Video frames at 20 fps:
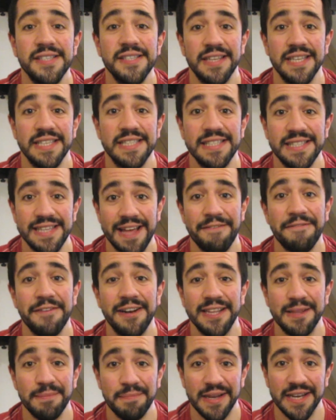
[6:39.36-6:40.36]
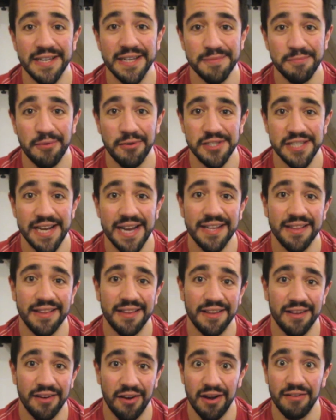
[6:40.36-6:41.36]
So this is definitely the biggest project
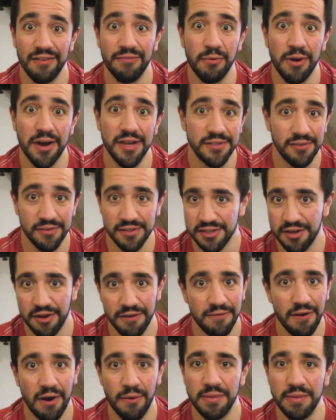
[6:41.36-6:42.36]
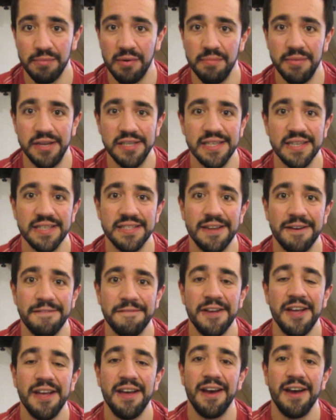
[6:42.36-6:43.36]
that I've worked on so far with my music
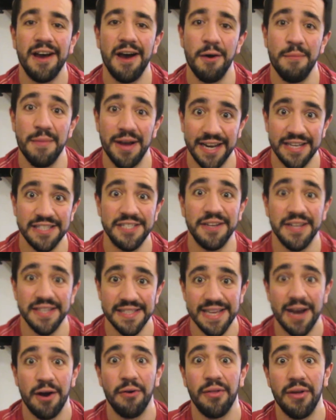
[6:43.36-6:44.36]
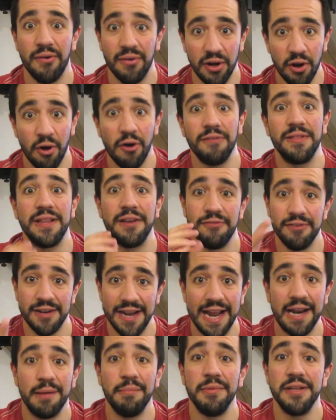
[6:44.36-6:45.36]
stuff, and as you can tell, there are a lot of
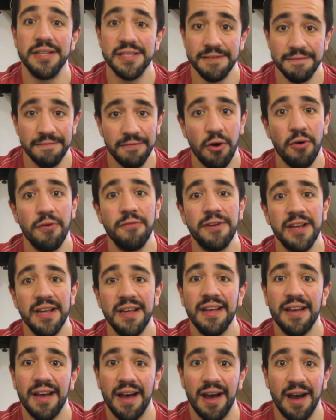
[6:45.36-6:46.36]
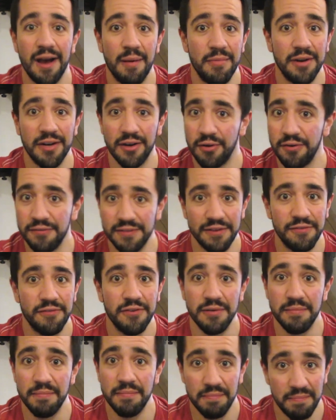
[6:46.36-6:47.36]
different elements involved, and a lot of
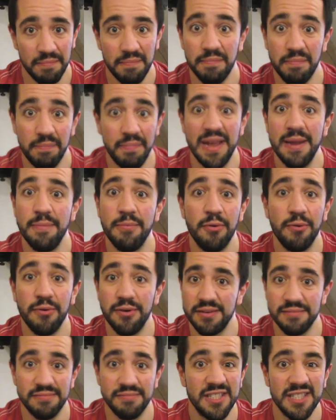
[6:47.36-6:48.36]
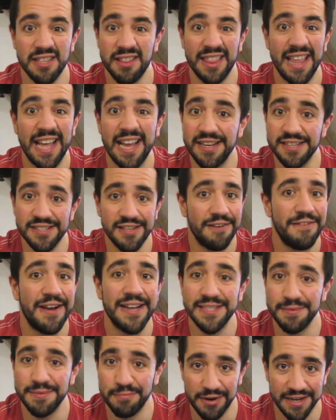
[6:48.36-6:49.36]
different people and things that I've
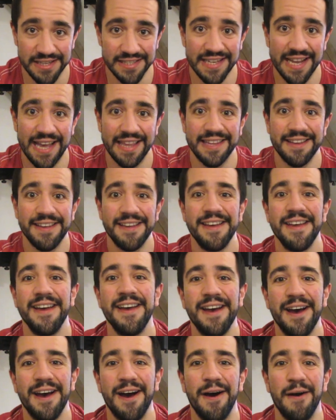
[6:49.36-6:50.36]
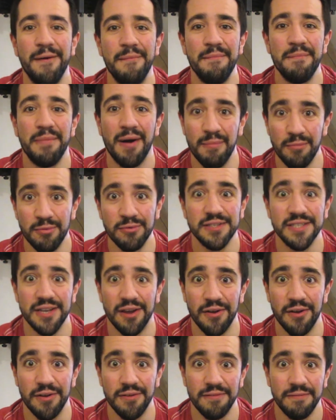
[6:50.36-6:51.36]
had to bring together, but I'm
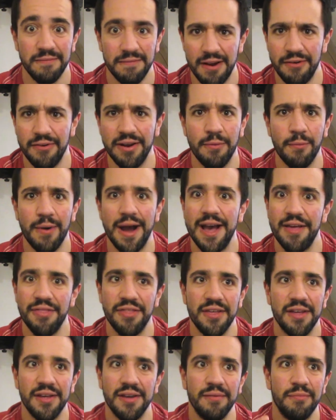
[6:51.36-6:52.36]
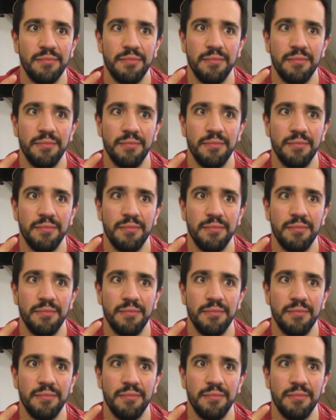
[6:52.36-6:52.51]
also very aware that